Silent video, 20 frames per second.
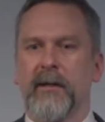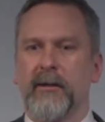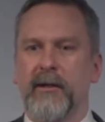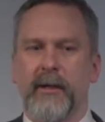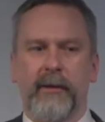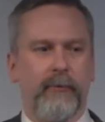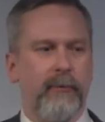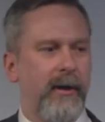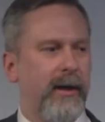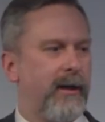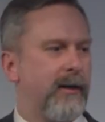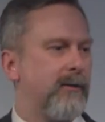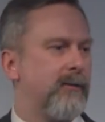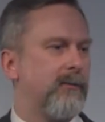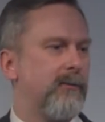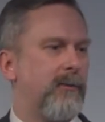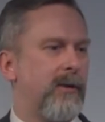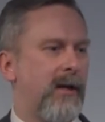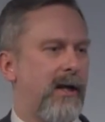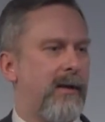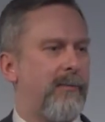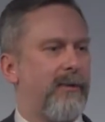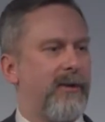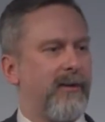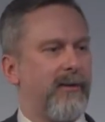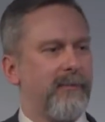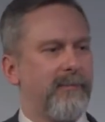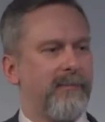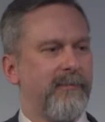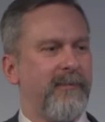Like, wait, what
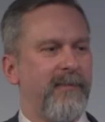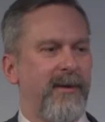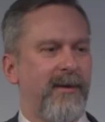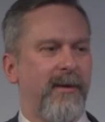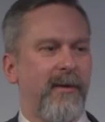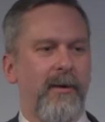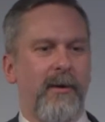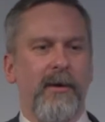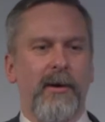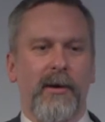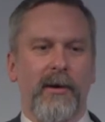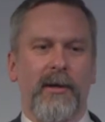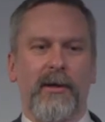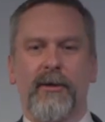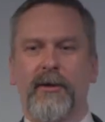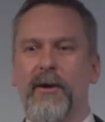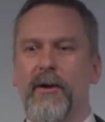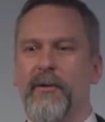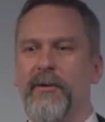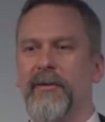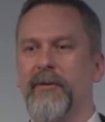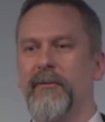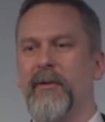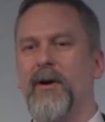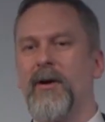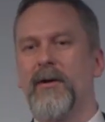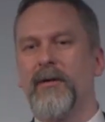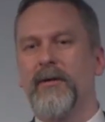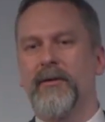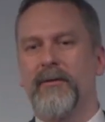happened? You're going the
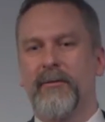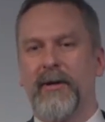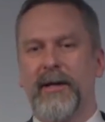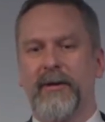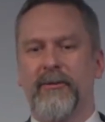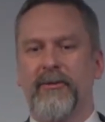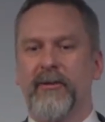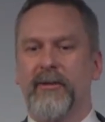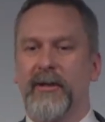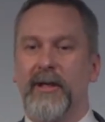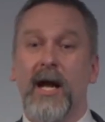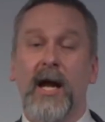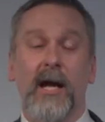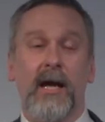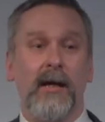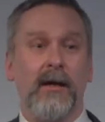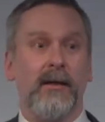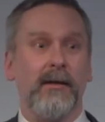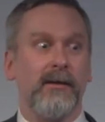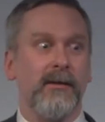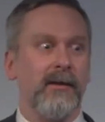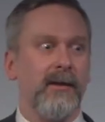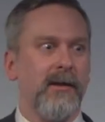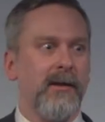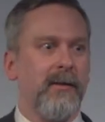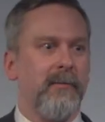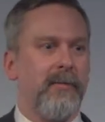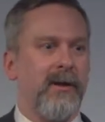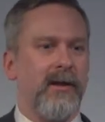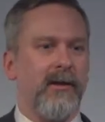wrong direction. Yeah,
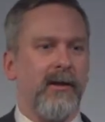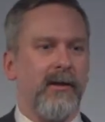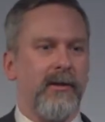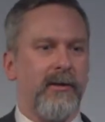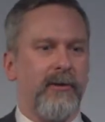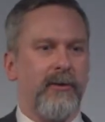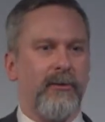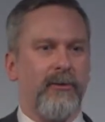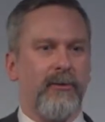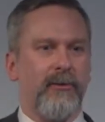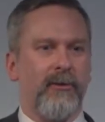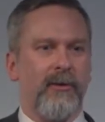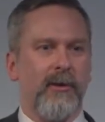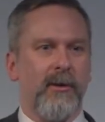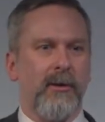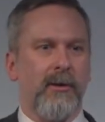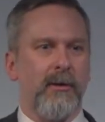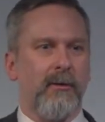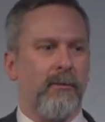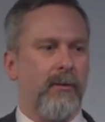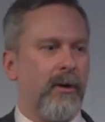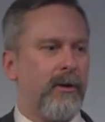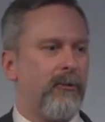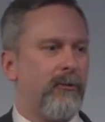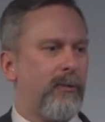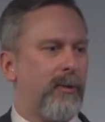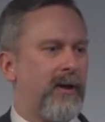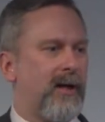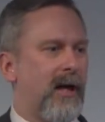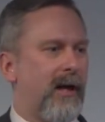because
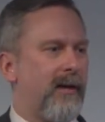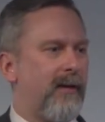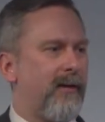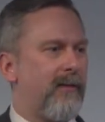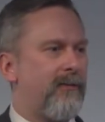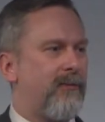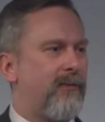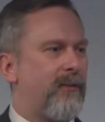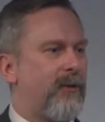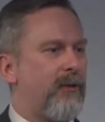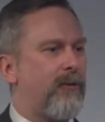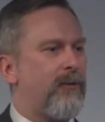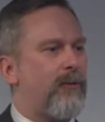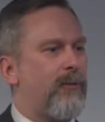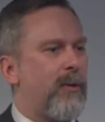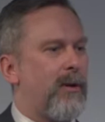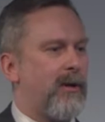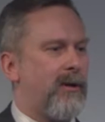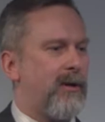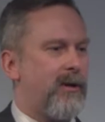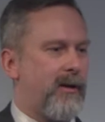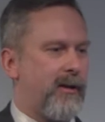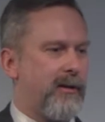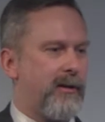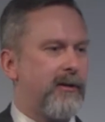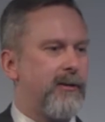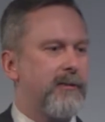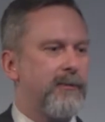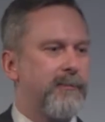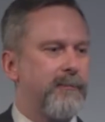once we got the first one
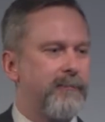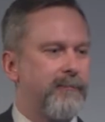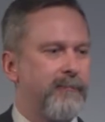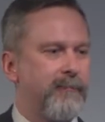done,